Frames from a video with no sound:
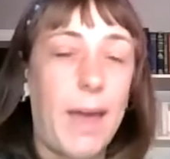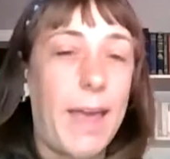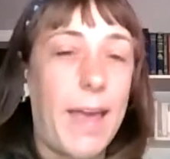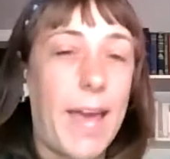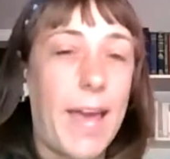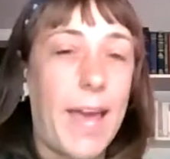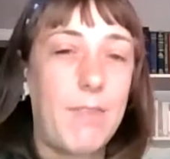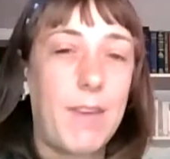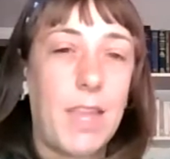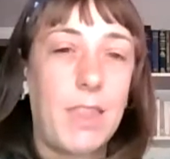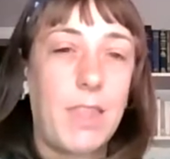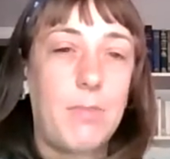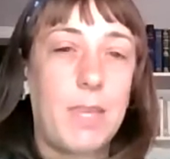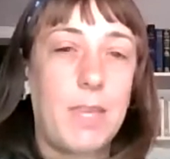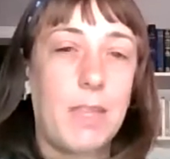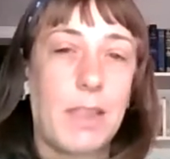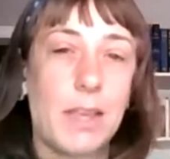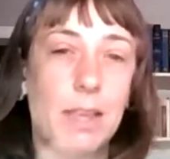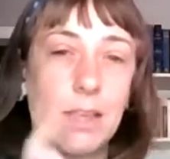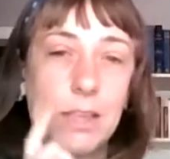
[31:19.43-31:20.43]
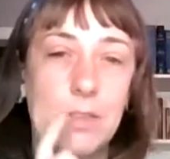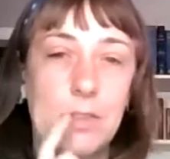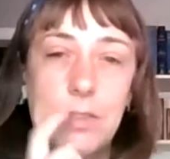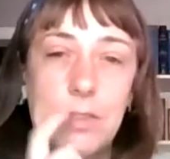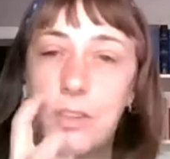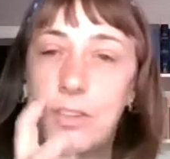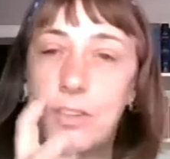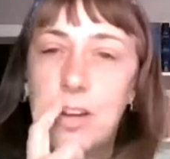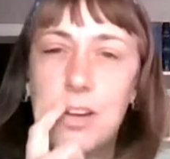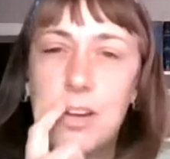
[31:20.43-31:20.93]
I have had them then like lift
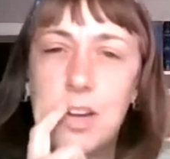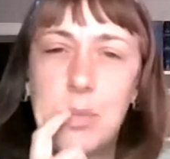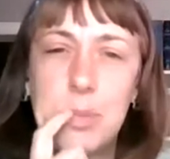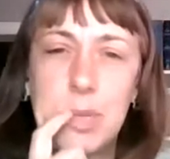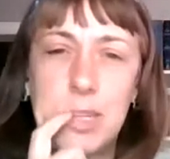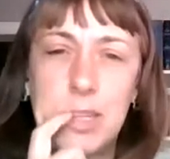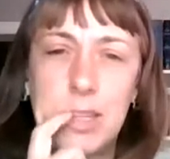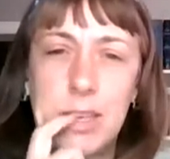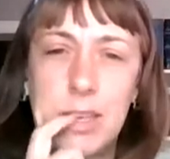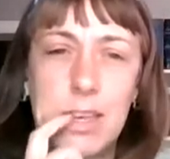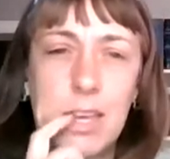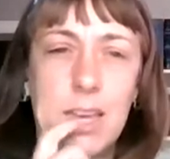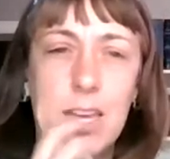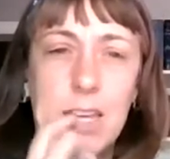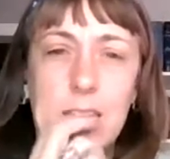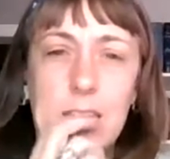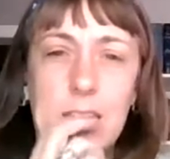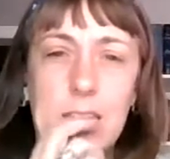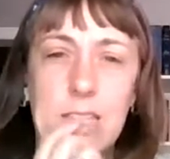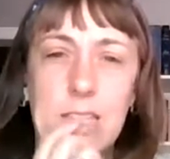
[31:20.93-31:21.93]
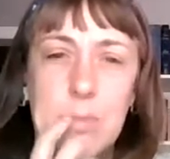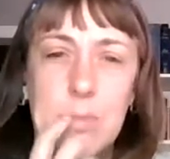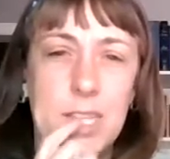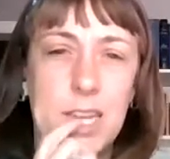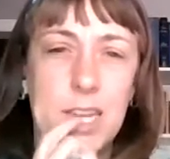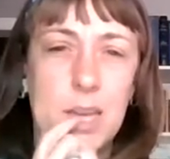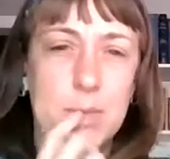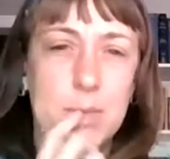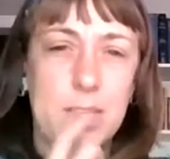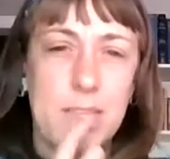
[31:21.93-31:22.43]
their toe up and like then
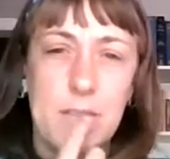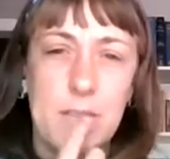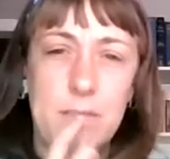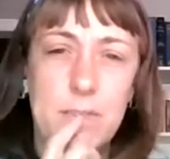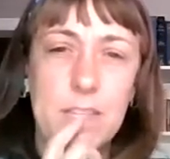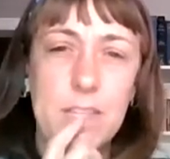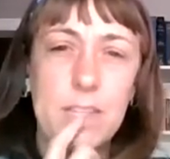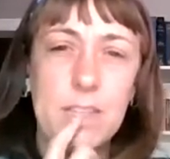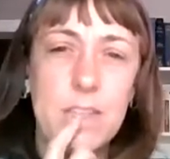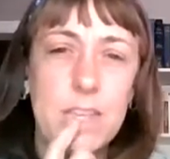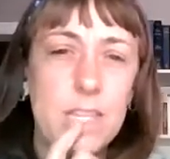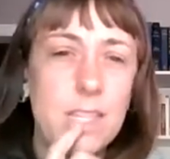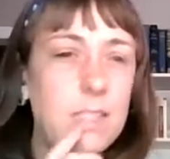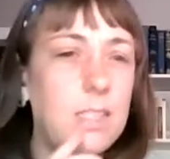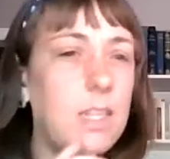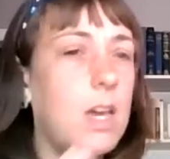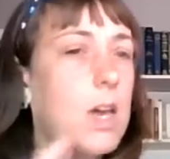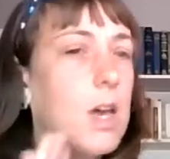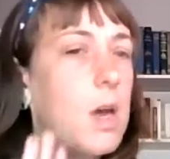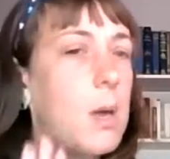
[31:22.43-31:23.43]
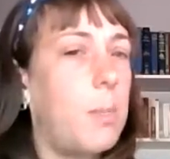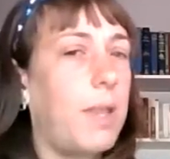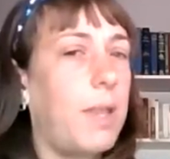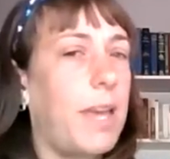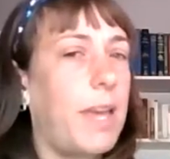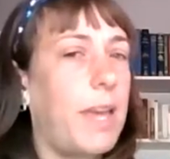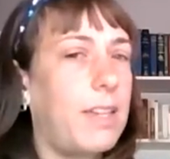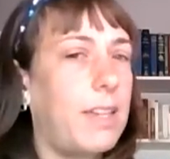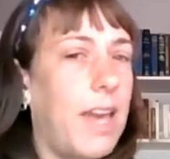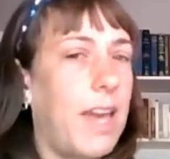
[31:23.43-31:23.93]
sometimes like feel things, but
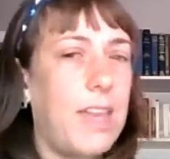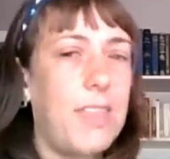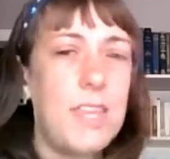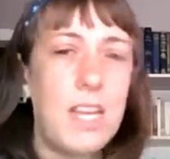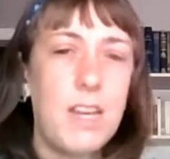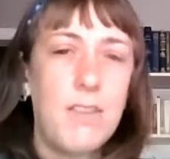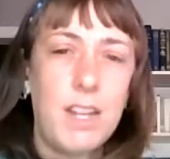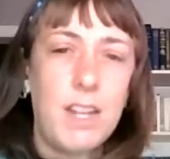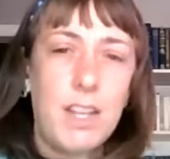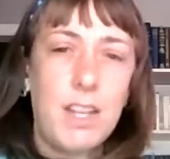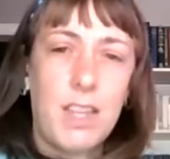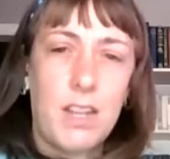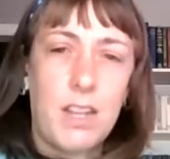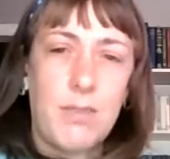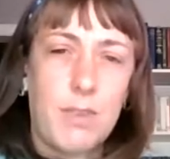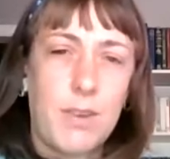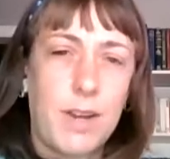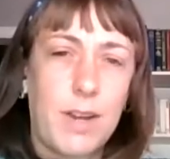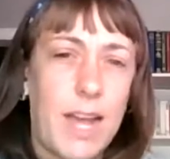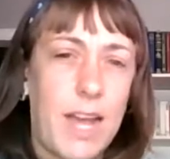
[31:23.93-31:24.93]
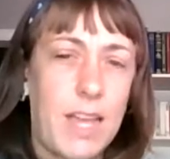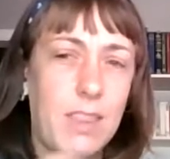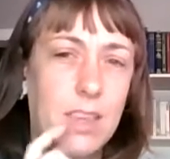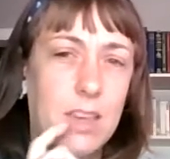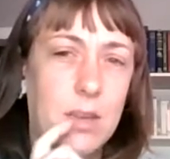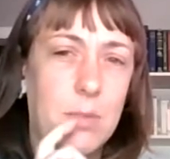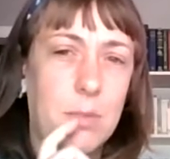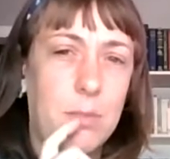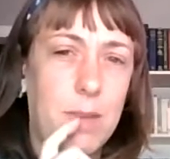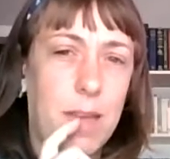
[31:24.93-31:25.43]
I can't think of any that I've ever had
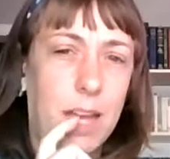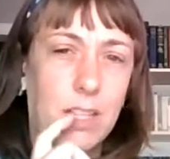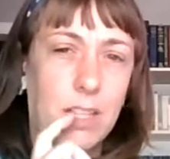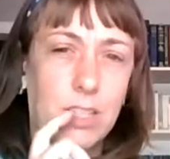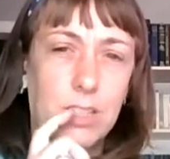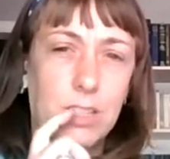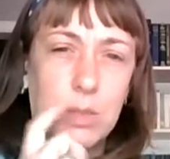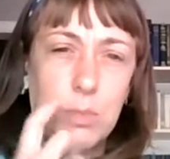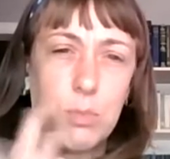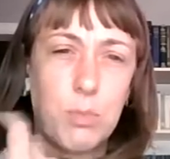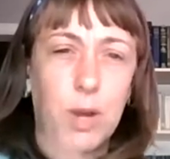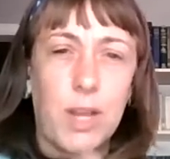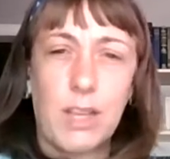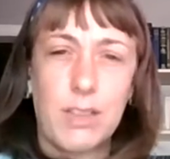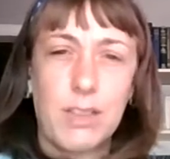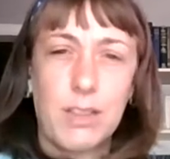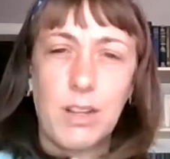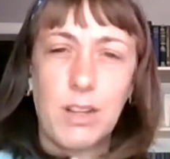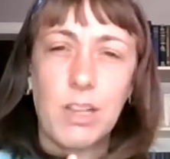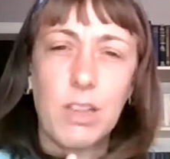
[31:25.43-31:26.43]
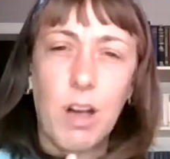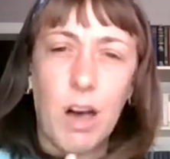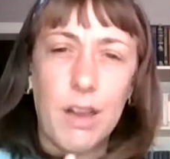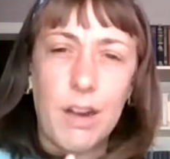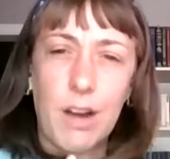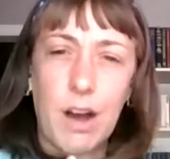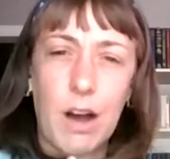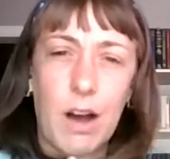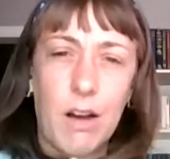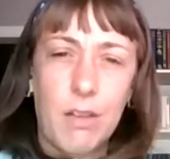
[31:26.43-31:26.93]
them actually break the clot
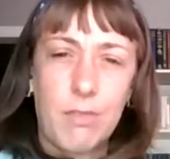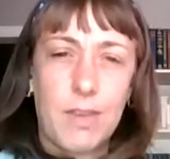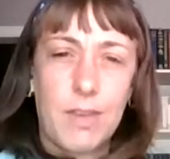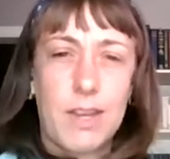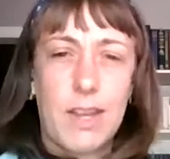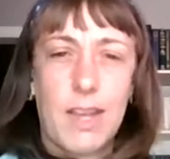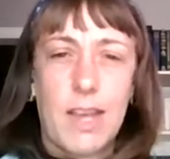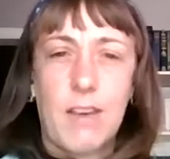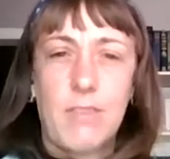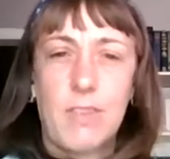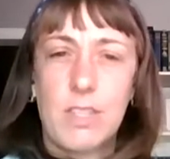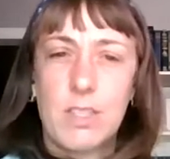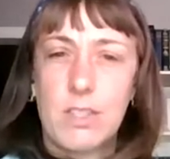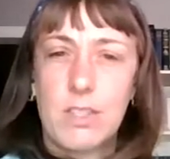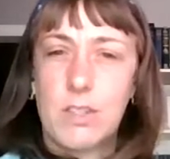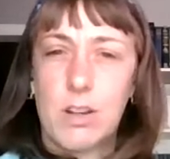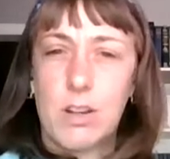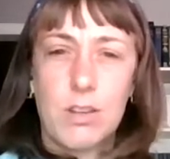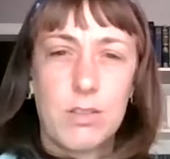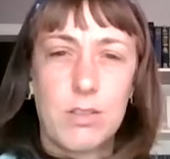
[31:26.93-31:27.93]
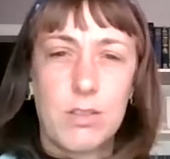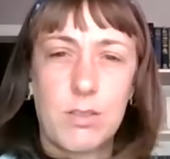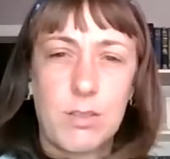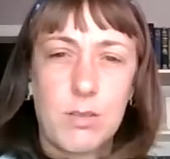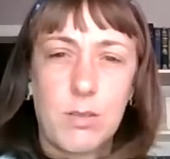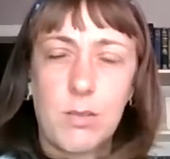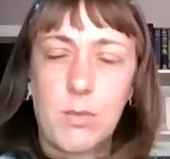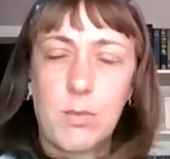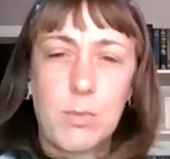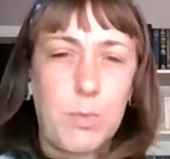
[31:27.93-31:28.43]
off and have it start
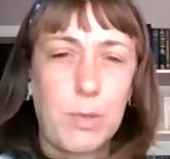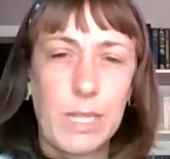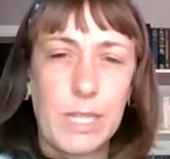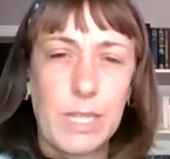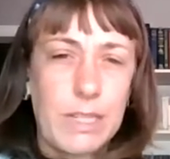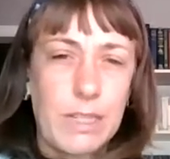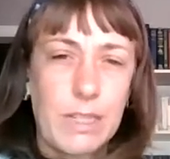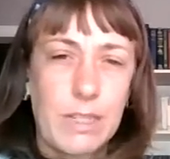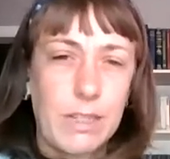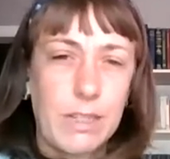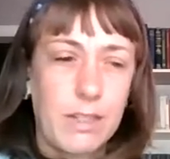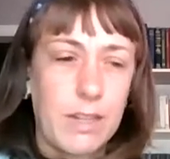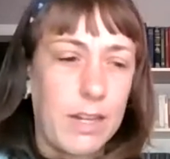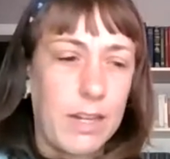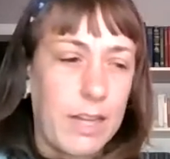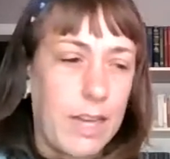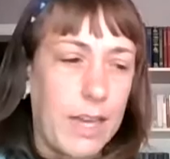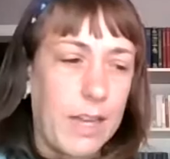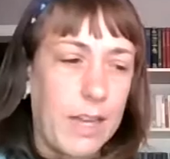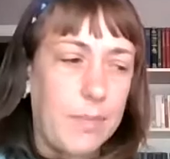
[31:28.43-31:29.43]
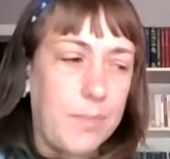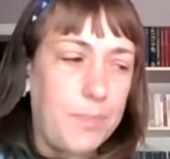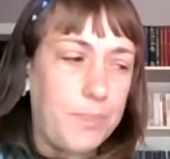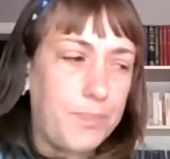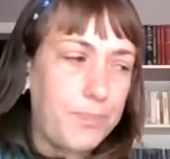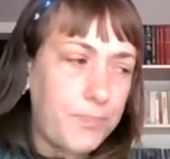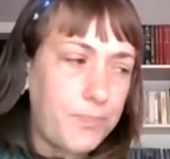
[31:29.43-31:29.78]
bleeding again.